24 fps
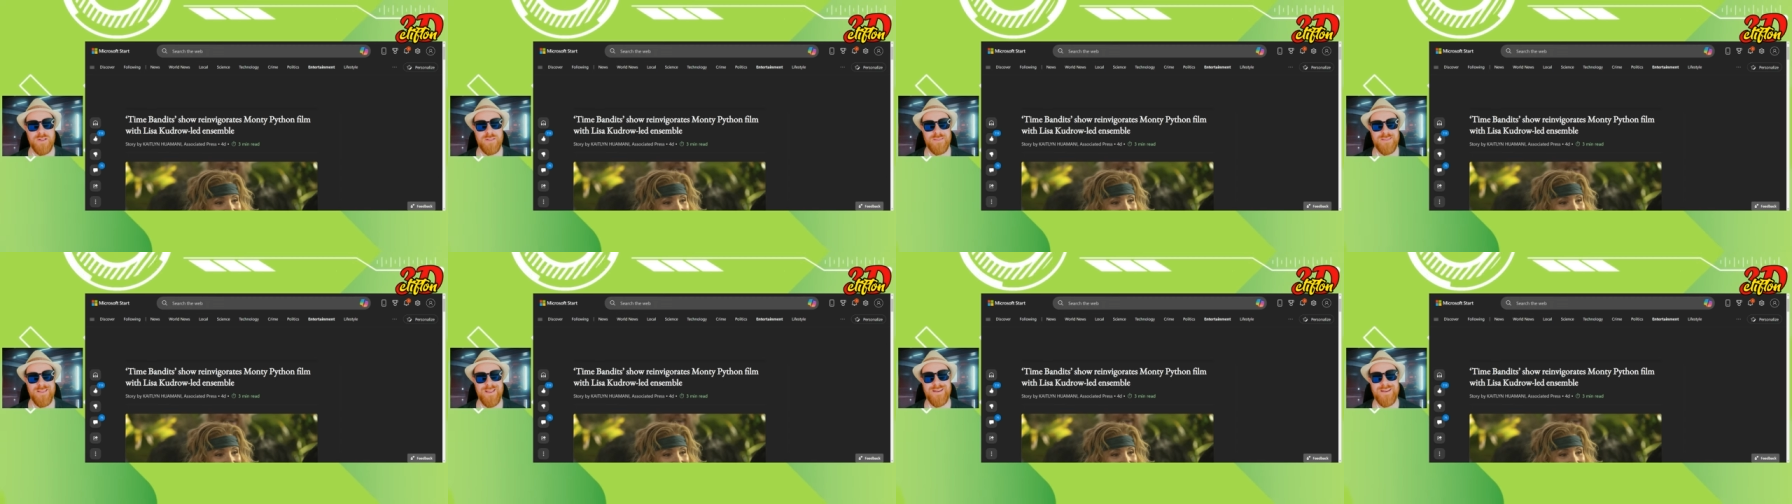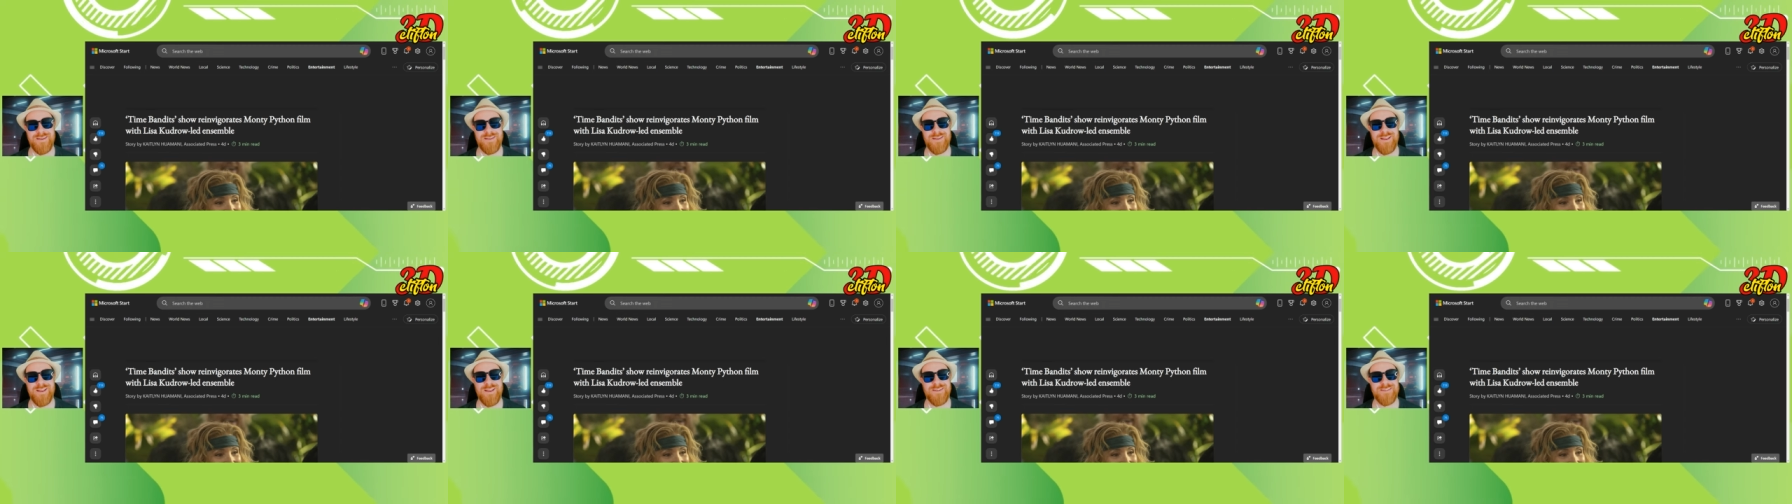
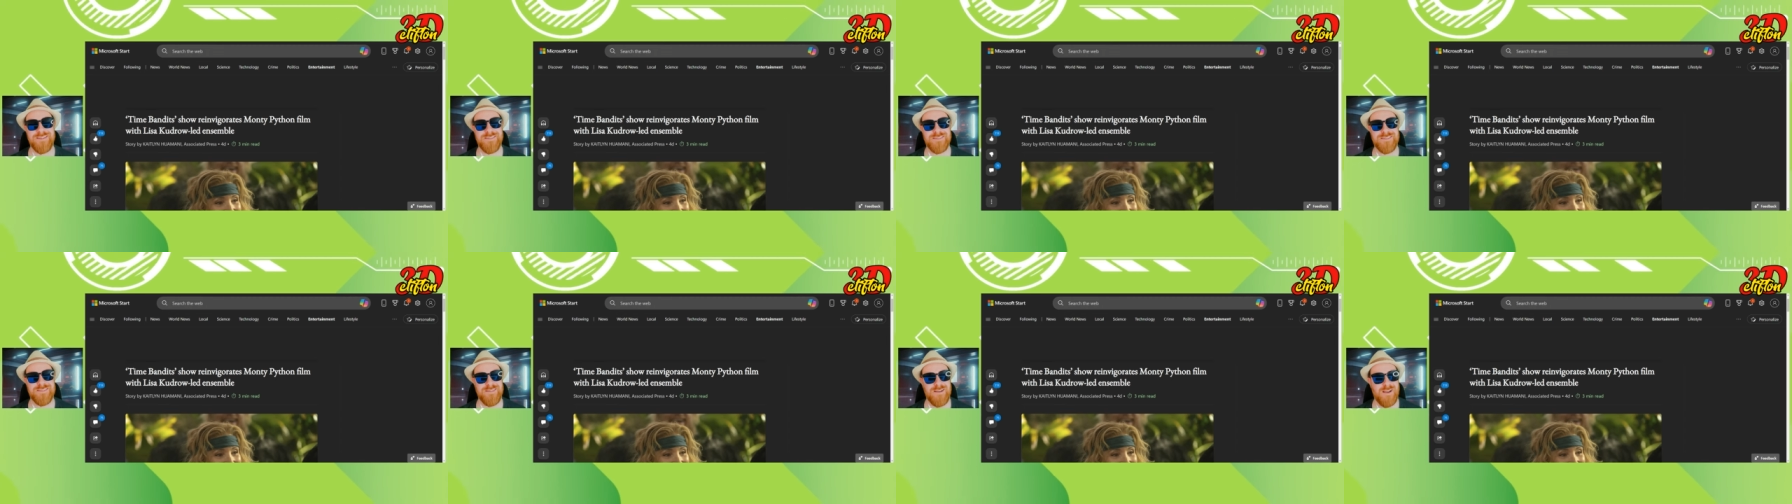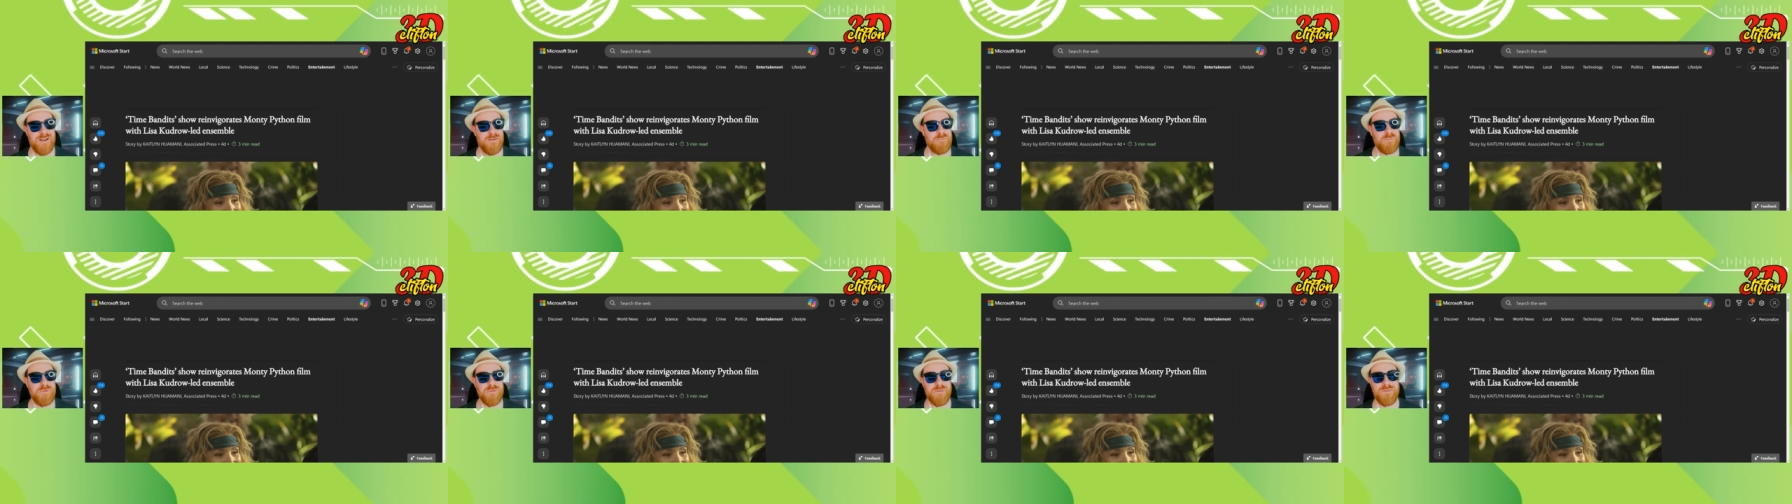led
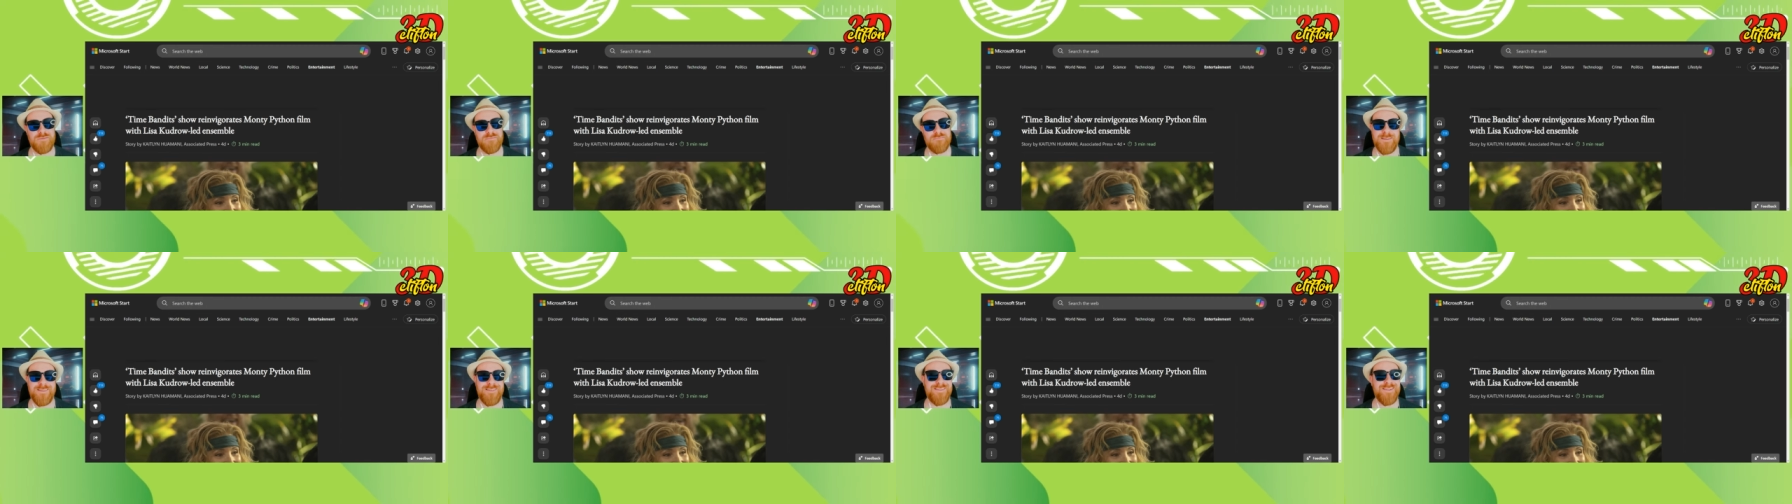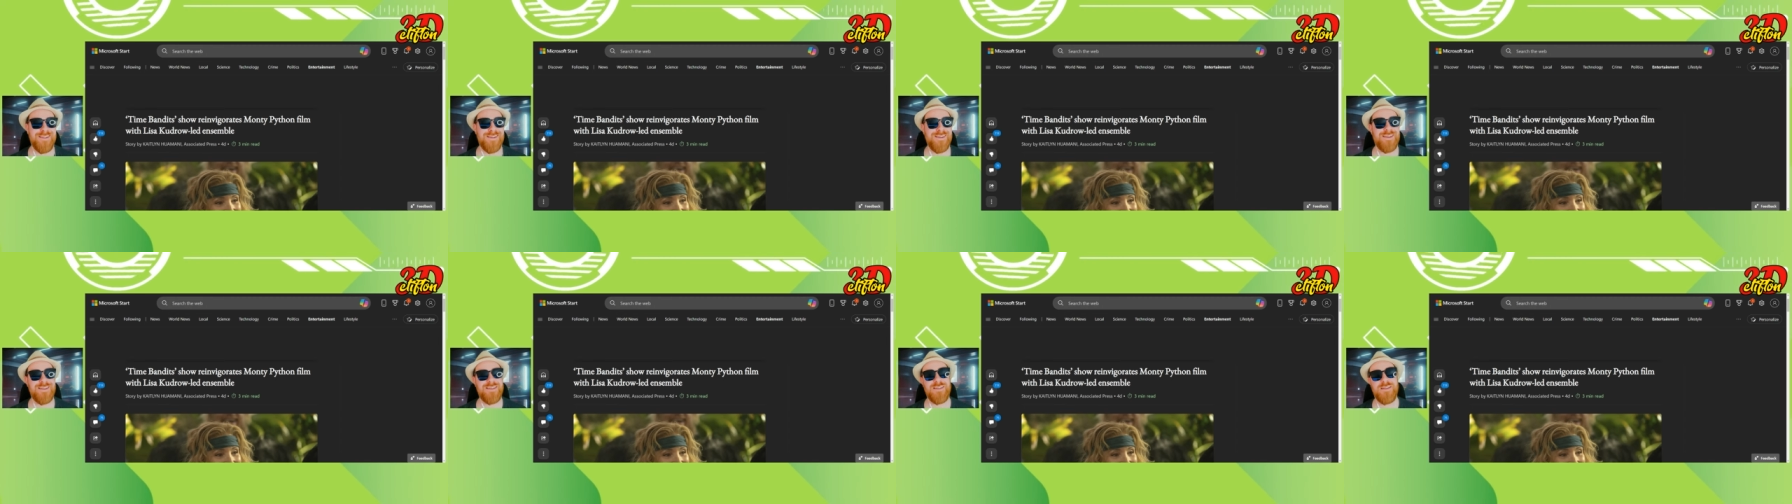ensemble.
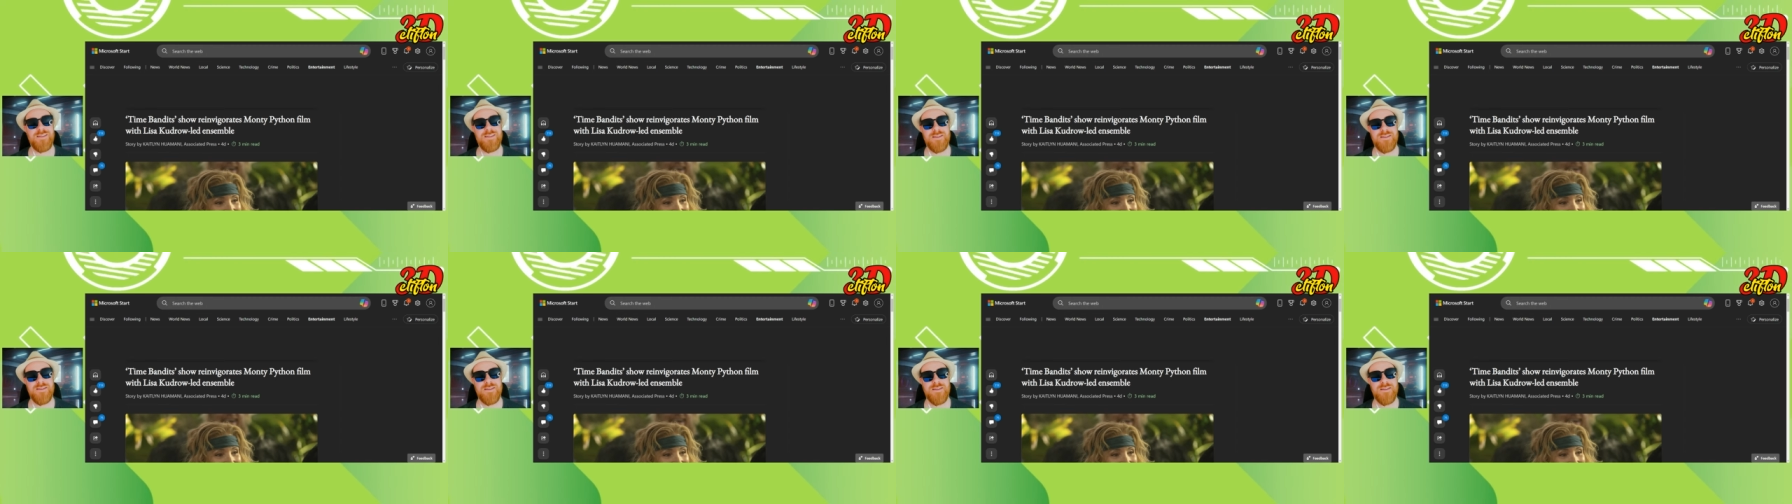Did it